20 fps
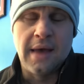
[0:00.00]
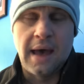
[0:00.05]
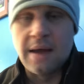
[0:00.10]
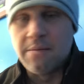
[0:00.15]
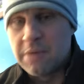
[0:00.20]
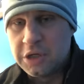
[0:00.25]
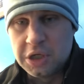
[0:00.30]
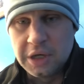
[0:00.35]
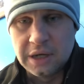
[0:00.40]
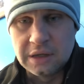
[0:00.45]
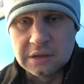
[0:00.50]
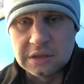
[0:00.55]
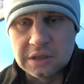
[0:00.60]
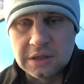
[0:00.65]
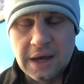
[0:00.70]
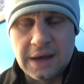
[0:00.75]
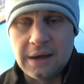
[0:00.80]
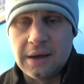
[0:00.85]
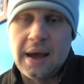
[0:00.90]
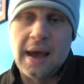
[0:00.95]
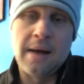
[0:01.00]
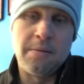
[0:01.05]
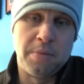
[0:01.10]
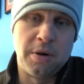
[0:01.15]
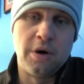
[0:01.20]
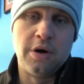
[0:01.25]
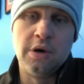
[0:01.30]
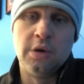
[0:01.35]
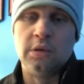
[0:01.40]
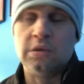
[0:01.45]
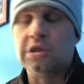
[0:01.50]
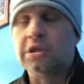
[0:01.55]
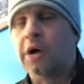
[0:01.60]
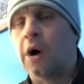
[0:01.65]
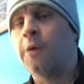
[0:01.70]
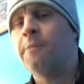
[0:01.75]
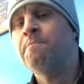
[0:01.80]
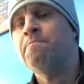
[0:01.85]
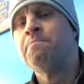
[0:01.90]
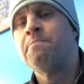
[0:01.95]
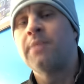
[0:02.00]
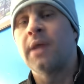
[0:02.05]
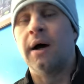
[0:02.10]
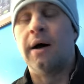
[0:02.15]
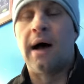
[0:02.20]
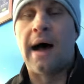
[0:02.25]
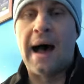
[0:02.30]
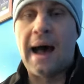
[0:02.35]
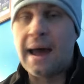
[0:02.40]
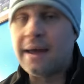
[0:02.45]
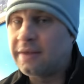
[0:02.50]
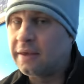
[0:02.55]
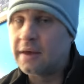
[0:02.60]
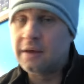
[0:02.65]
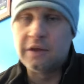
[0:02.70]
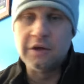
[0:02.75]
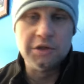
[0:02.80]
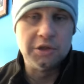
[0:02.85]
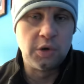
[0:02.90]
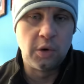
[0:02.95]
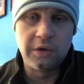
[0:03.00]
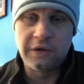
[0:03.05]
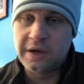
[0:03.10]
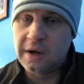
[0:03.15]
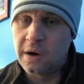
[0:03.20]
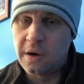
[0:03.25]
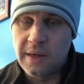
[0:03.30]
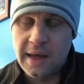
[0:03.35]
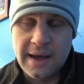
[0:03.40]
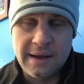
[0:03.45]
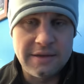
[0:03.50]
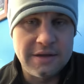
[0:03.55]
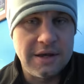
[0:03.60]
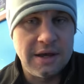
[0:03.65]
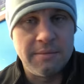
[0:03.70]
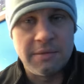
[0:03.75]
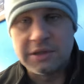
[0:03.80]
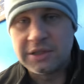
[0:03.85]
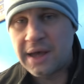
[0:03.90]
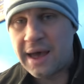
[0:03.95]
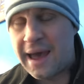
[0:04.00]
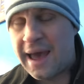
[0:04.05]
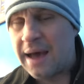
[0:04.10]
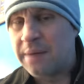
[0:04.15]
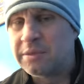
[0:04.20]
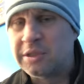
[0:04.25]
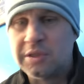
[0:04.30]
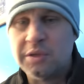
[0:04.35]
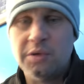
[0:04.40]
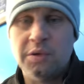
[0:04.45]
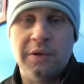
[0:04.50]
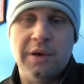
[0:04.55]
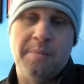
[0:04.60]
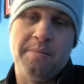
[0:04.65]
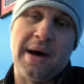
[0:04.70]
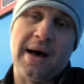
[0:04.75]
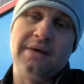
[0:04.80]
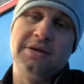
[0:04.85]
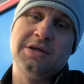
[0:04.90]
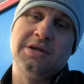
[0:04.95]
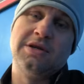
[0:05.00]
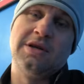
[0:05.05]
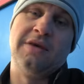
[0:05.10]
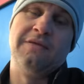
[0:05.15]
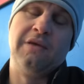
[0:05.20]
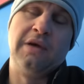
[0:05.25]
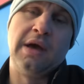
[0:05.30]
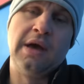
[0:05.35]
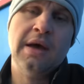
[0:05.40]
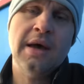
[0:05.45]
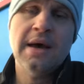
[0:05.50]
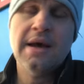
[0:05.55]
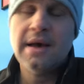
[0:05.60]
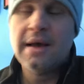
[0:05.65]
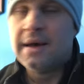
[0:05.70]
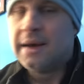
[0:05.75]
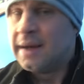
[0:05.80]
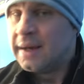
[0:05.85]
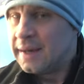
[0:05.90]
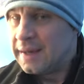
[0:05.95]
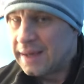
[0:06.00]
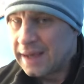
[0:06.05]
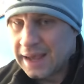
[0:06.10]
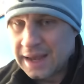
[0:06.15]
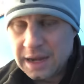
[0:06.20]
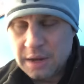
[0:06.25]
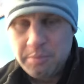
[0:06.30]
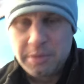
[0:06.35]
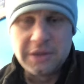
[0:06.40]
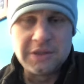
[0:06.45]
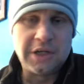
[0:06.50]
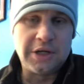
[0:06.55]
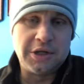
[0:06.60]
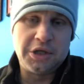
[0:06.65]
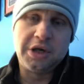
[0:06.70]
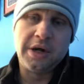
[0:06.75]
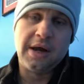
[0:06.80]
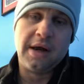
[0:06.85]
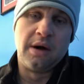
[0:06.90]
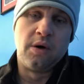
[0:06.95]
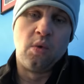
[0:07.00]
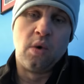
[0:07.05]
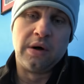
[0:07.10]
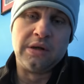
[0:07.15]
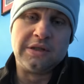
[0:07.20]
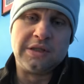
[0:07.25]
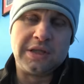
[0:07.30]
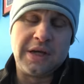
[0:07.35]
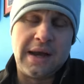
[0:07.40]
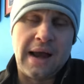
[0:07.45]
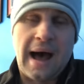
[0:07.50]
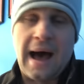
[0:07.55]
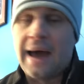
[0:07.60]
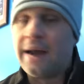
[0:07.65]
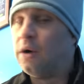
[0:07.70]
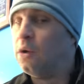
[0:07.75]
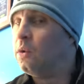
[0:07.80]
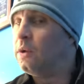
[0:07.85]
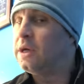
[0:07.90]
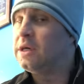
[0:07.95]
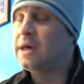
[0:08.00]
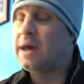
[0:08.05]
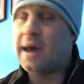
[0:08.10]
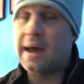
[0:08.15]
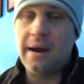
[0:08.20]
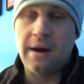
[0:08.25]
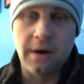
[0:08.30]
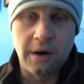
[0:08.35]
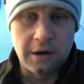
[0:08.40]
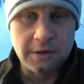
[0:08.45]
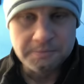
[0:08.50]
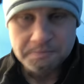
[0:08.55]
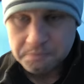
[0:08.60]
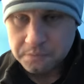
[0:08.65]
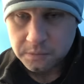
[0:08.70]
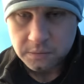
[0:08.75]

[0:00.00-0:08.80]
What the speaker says: and Michigan State and Purdue. So I think this North Carolina team is absolutely positively in a position to get a one seed. I don't care